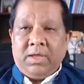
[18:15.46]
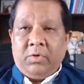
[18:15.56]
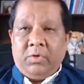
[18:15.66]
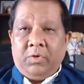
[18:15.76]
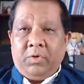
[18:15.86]

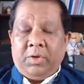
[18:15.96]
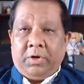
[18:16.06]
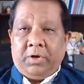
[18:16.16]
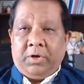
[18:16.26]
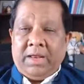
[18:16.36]
We usually
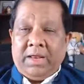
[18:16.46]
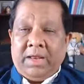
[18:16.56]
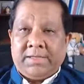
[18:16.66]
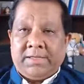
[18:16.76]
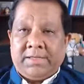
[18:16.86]
put it on the
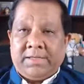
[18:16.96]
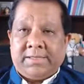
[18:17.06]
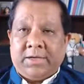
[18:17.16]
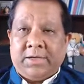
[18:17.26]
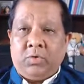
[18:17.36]
left hand
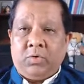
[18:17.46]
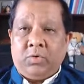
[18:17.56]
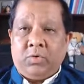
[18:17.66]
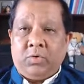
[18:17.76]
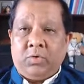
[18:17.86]
side so that you
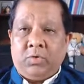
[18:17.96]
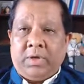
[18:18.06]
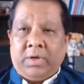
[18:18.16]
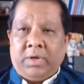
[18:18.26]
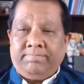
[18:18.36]
can
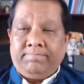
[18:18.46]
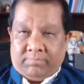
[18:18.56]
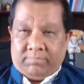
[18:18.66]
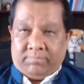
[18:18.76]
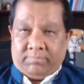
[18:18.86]
see
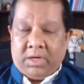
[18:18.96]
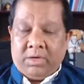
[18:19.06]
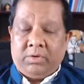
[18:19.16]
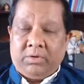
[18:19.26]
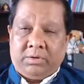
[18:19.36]

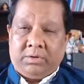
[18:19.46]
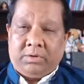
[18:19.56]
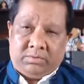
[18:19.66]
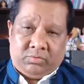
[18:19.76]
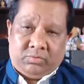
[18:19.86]
uh,
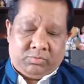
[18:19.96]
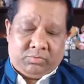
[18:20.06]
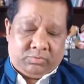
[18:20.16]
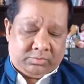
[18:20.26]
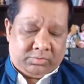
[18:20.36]

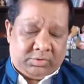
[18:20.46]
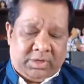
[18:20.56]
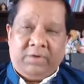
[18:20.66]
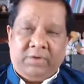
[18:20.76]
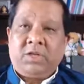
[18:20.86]

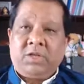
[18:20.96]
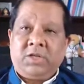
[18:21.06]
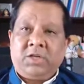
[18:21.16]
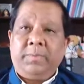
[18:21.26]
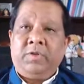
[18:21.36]
the
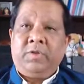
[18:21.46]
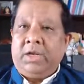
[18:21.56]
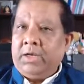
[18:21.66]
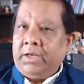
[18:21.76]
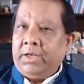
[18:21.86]
advancement of the
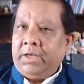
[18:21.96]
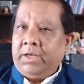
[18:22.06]
needle in